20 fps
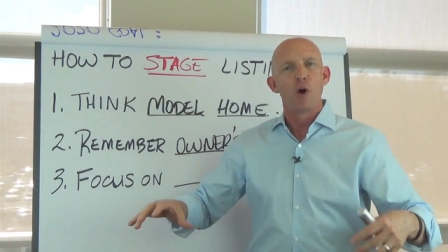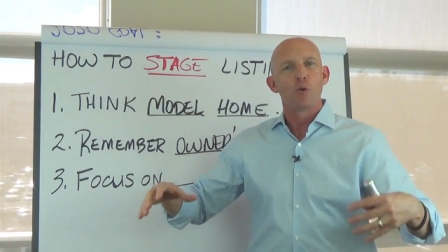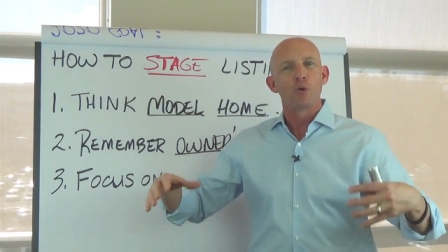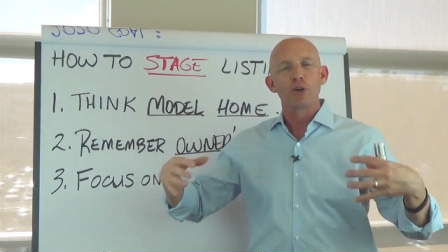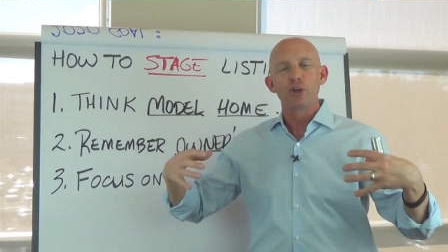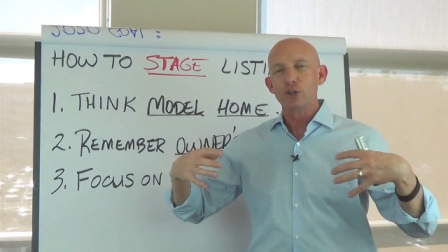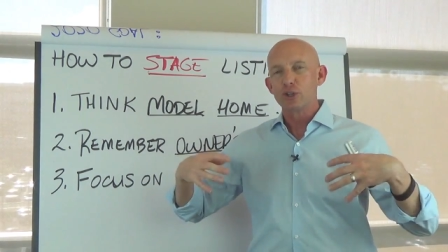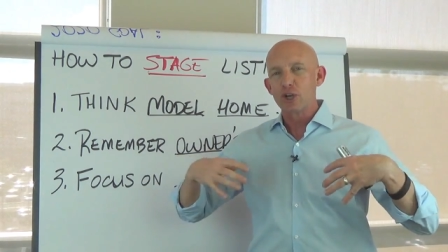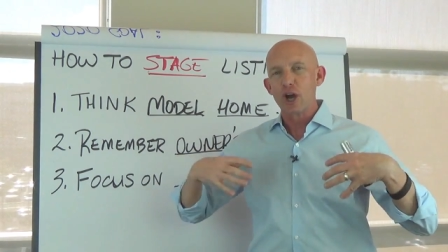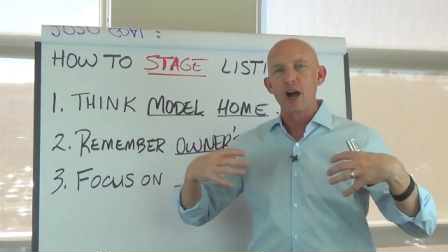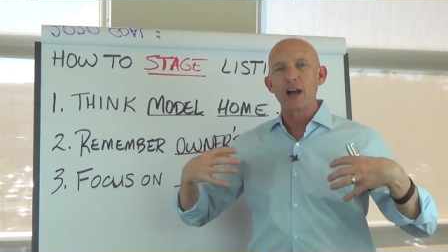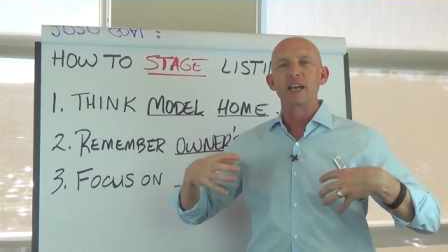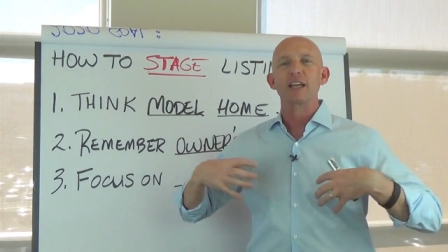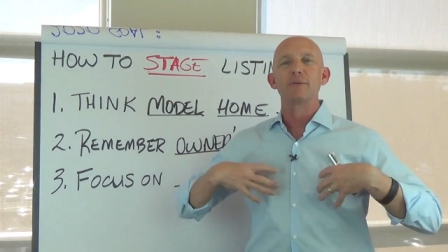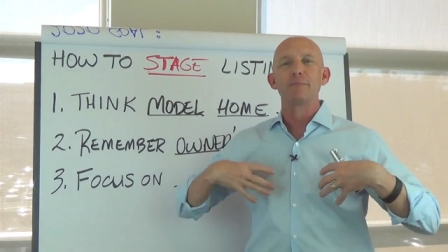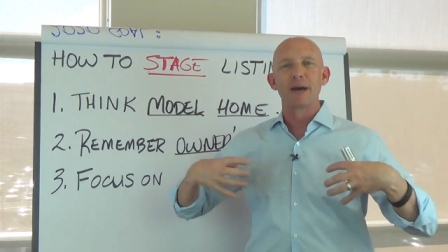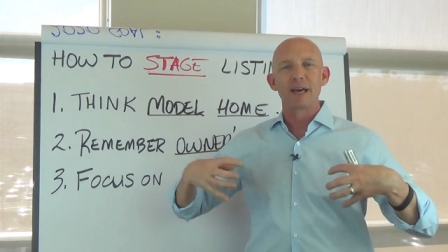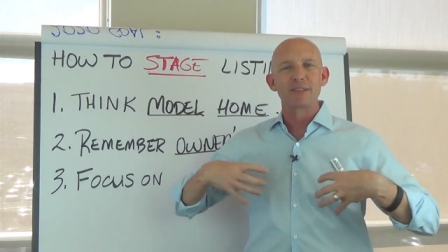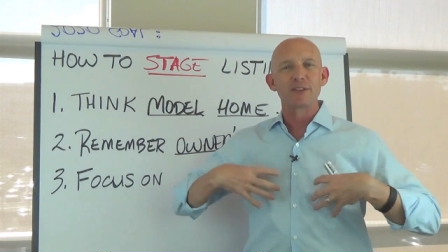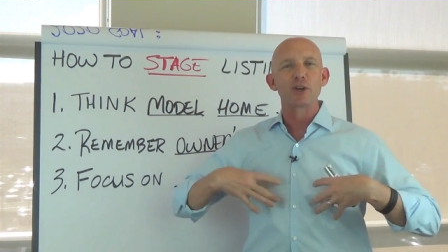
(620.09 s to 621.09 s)
well, you're talking
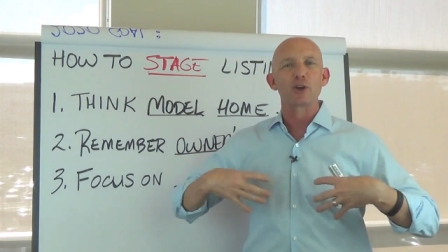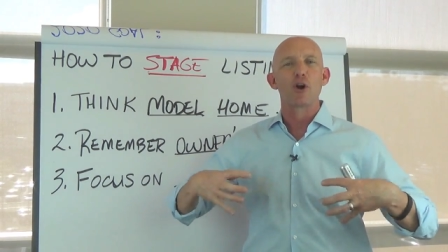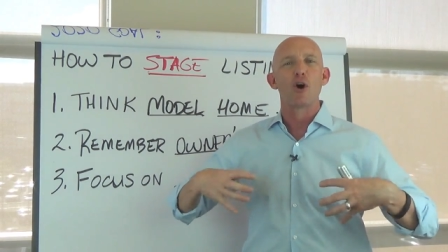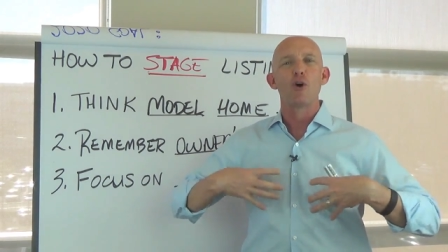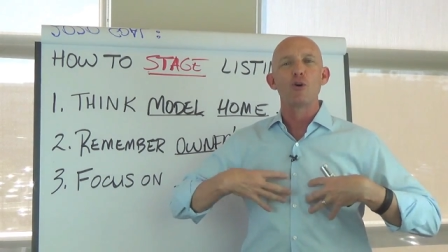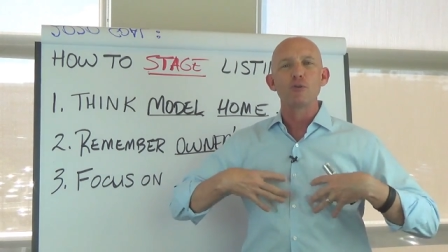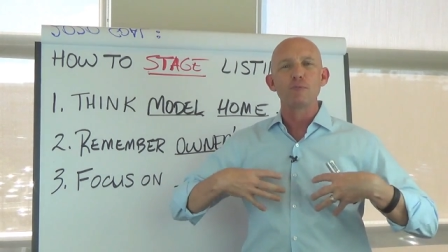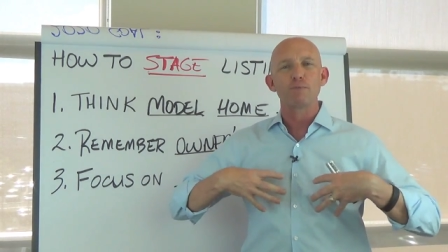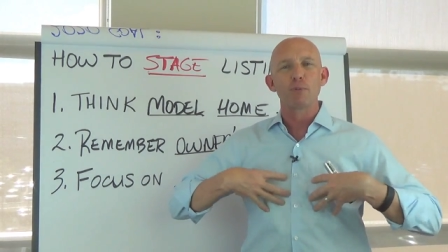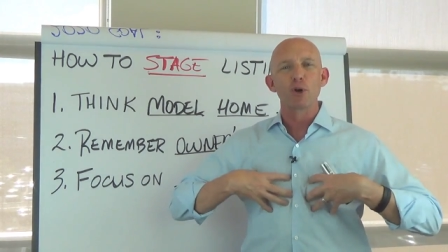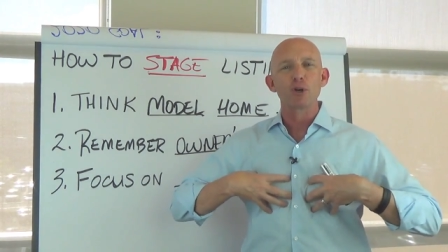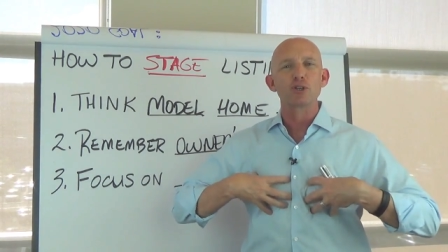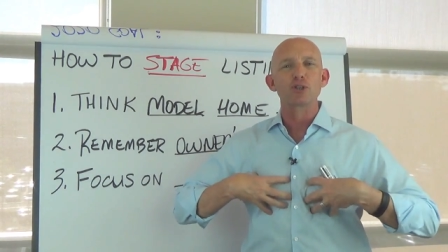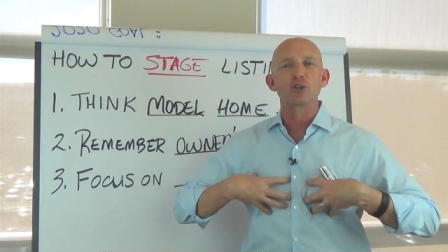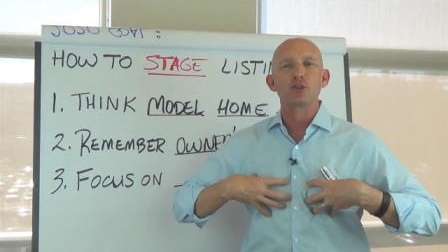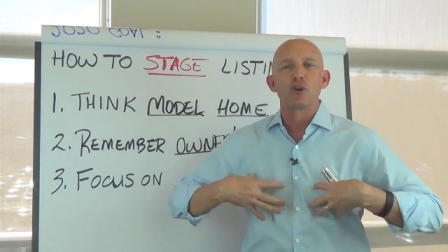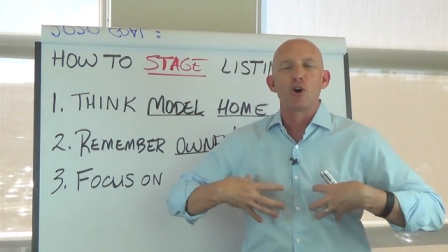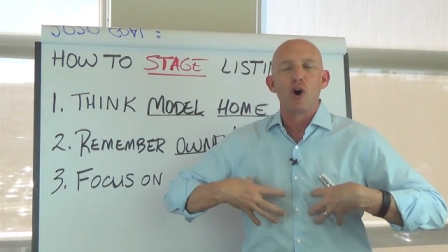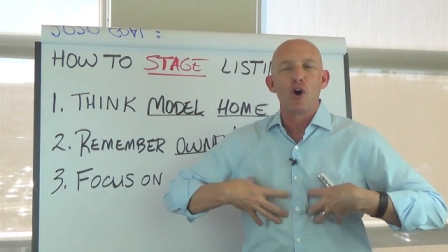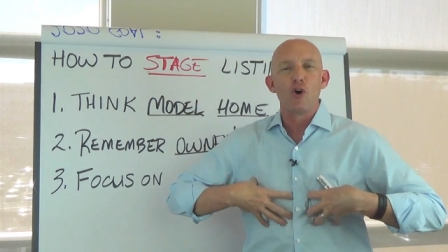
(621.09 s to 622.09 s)
about their own
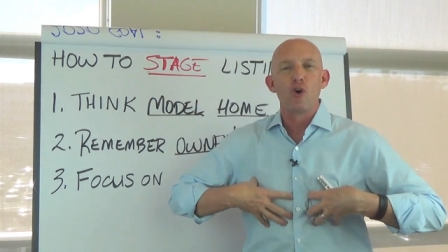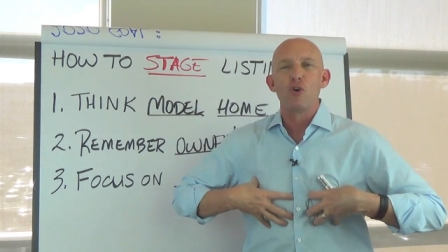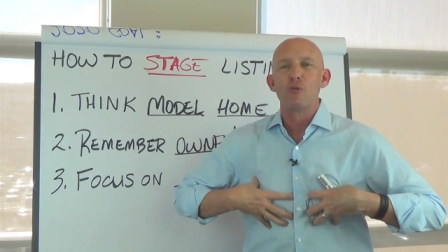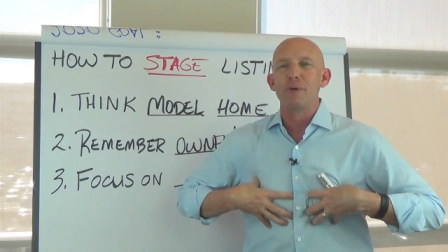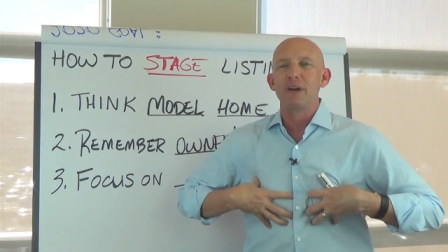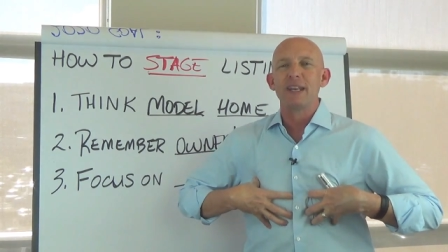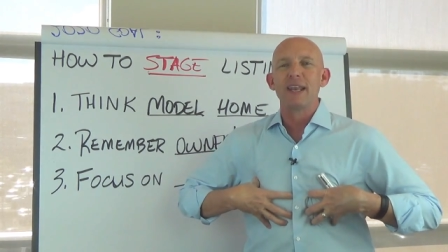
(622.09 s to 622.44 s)
personal home,